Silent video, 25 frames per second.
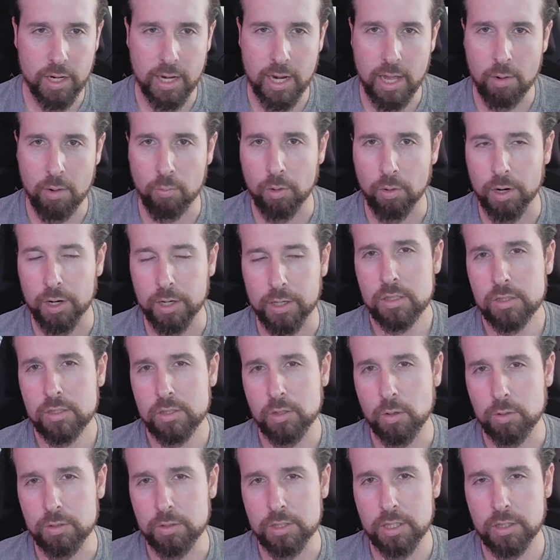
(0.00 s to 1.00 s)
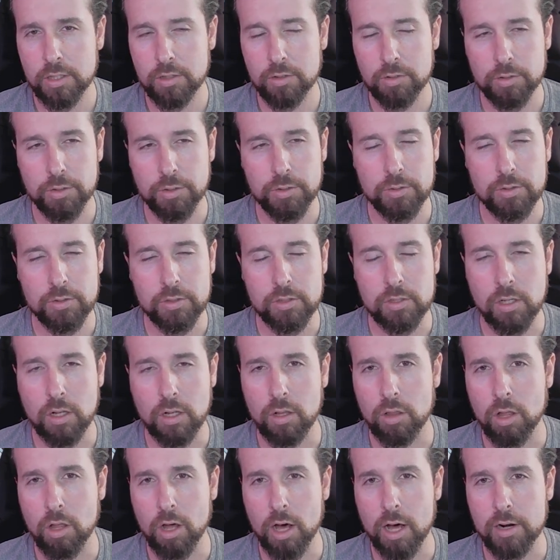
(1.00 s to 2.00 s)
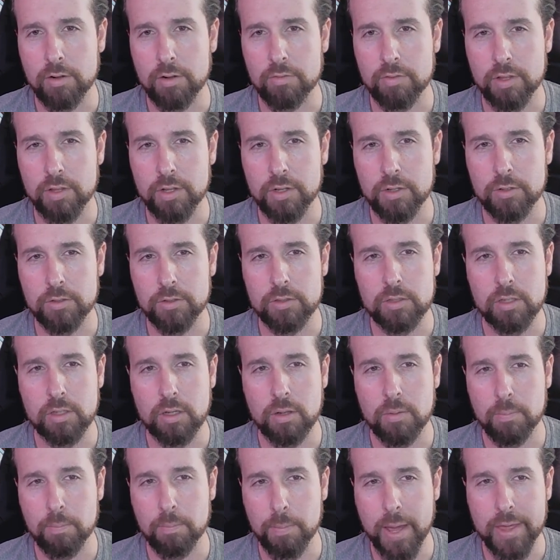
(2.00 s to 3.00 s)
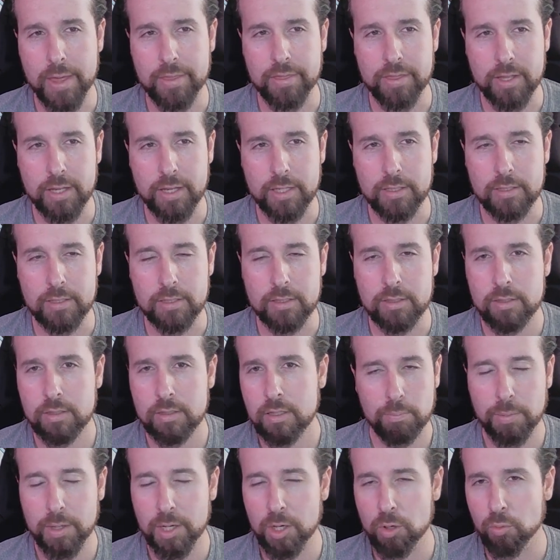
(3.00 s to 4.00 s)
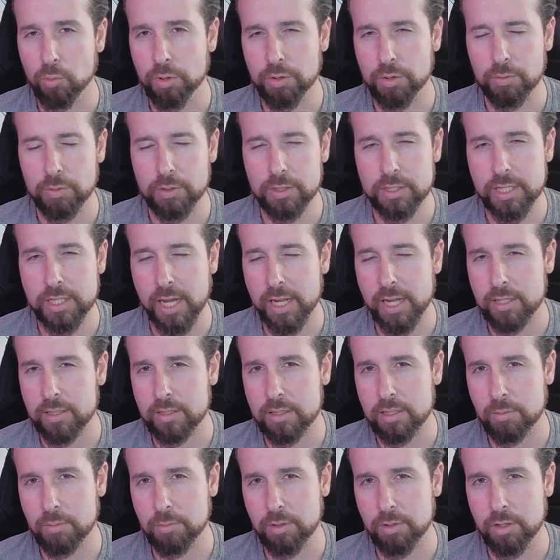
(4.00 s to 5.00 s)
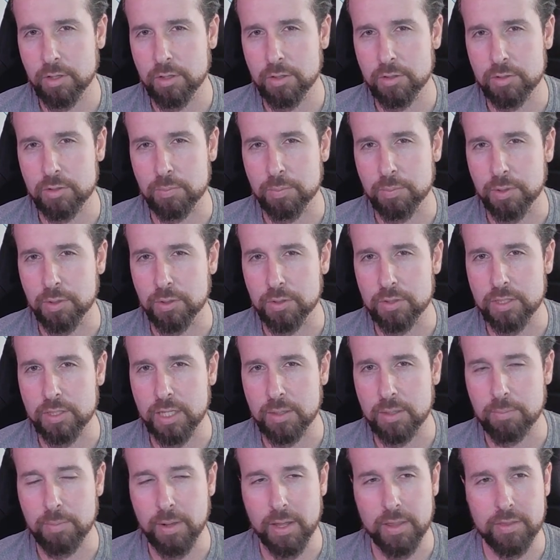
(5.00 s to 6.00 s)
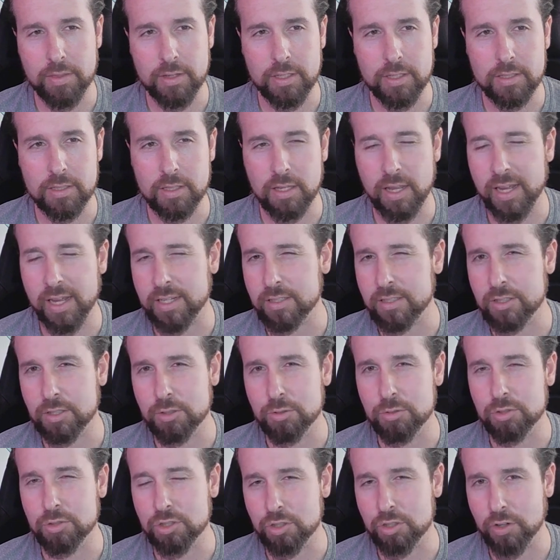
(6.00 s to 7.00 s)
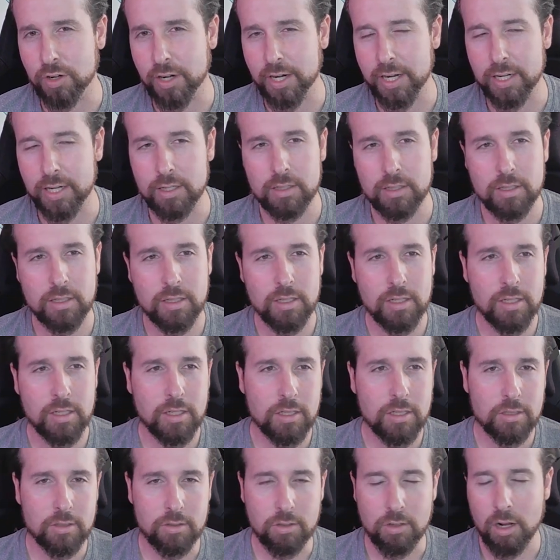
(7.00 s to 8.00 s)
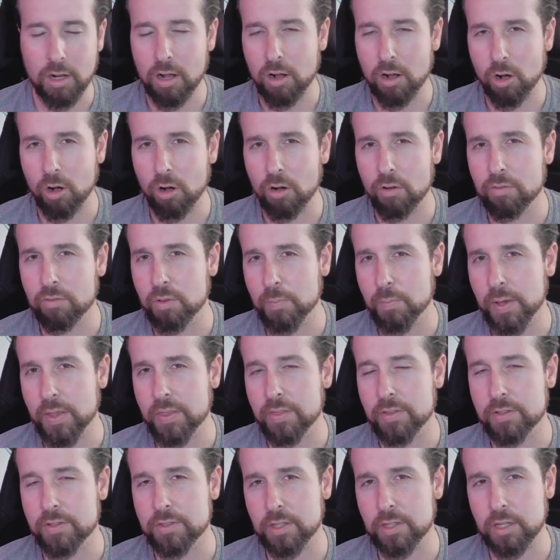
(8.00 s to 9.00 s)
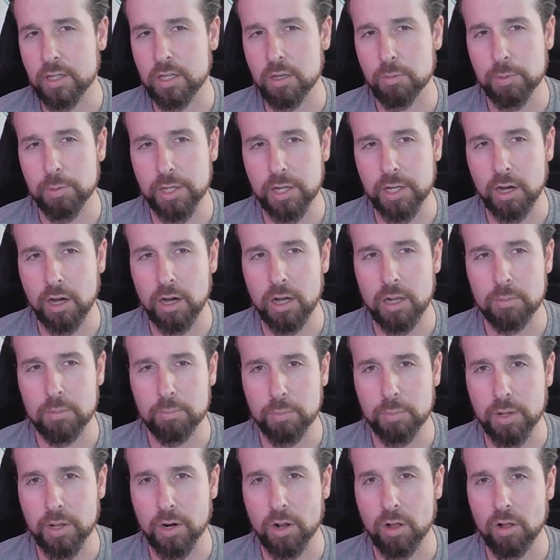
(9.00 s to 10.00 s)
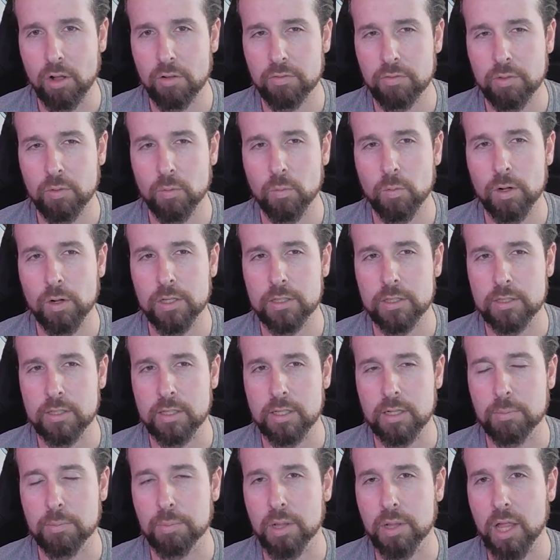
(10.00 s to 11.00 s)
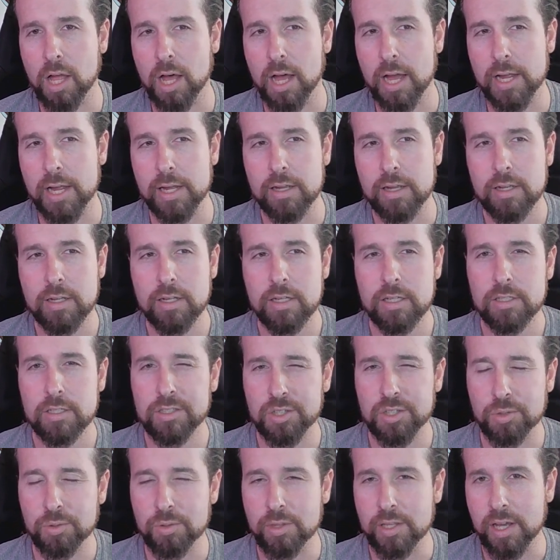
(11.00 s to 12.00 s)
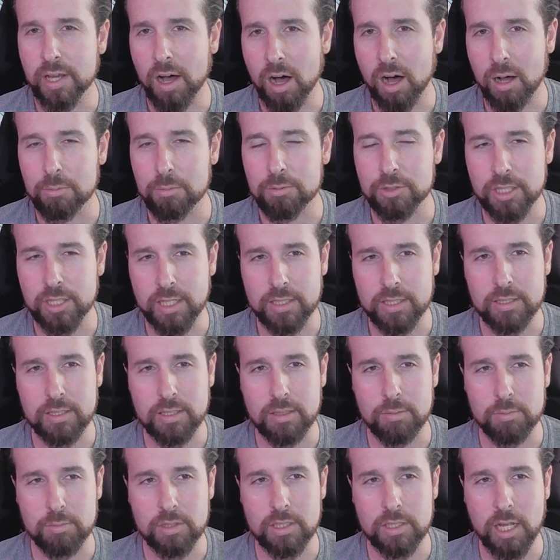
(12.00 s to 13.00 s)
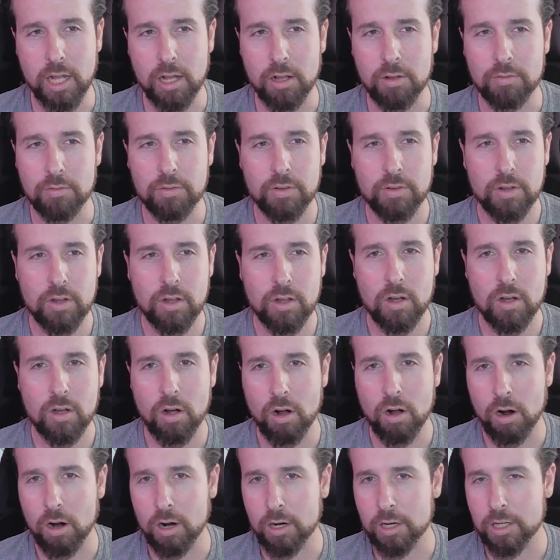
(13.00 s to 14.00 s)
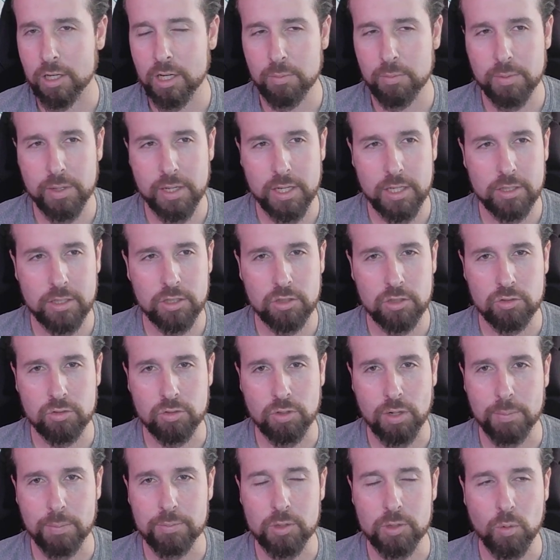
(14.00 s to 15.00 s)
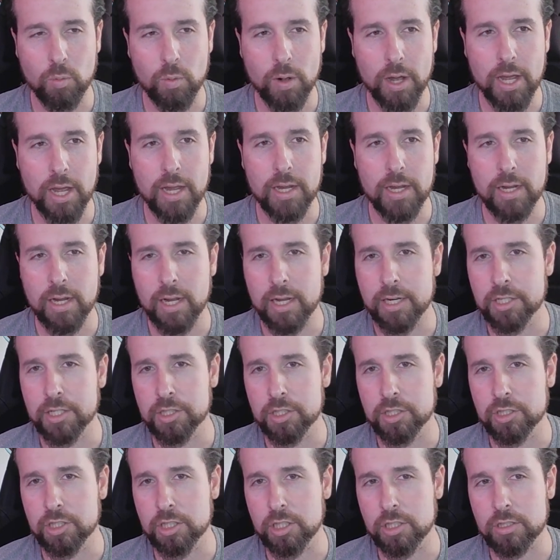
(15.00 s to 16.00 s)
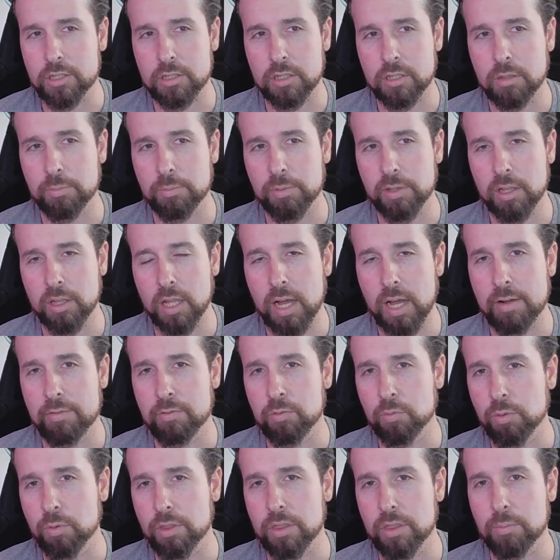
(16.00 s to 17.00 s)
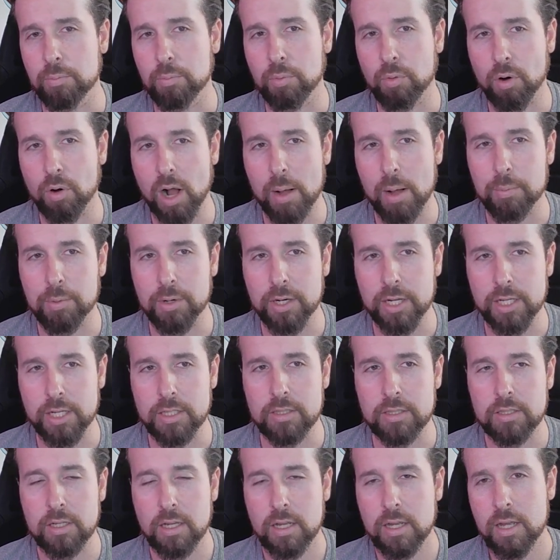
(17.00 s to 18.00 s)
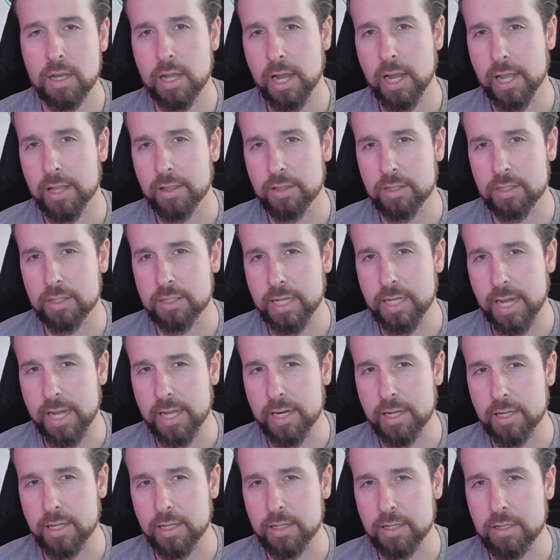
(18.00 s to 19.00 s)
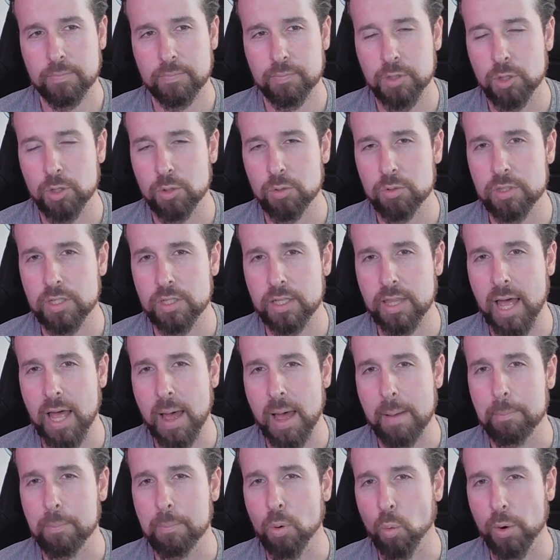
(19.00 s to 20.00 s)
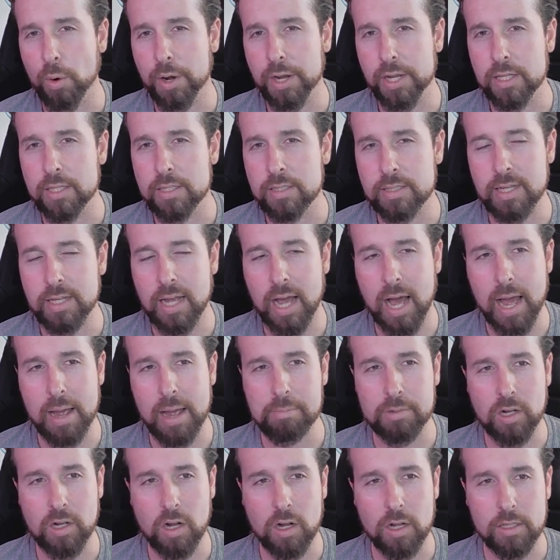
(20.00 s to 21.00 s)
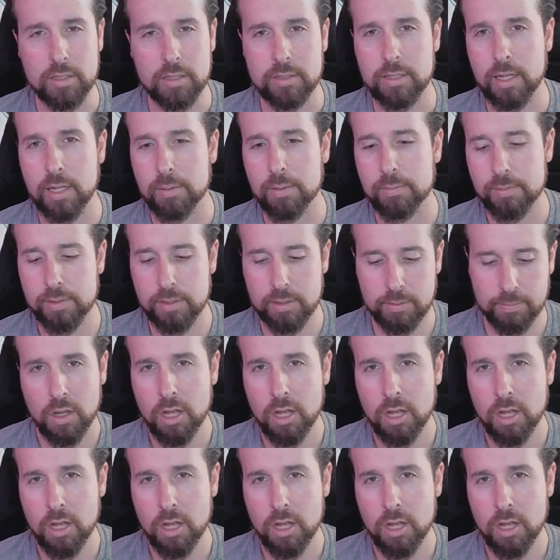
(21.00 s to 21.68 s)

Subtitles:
network. So it's going to lose a lot of those methods, but it will retain some of those built-in methods like toString. So not all of the methods are going to be gone, but all of the ones that apply to the objects themselves are going to be stripped away, and you're just going to be left with the properties and the data using that point in time concept.